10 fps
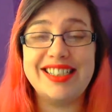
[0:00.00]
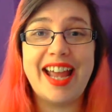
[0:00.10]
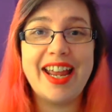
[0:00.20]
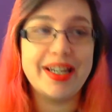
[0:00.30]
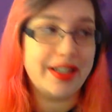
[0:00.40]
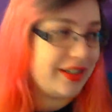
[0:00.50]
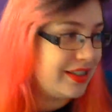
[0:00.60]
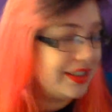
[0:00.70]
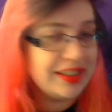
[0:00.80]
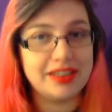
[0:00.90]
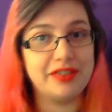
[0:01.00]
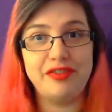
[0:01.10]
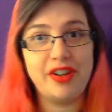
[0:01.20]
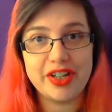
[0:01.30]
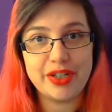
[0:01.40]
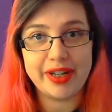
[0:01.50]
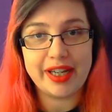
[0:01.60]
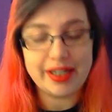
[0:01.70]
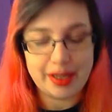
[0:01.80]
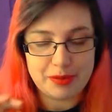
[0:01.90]
Daeida. It's a very
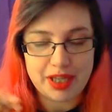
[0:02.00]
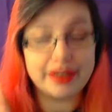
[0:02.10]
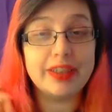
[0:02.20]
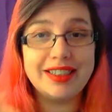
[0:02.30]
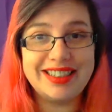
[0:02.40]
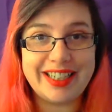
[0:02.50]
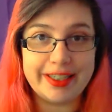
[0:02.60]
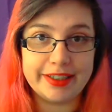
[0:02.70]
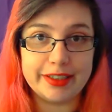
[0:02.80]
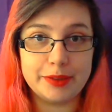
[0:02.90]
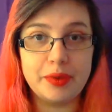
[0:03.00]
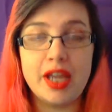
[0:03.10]
tricky name though. Daeida.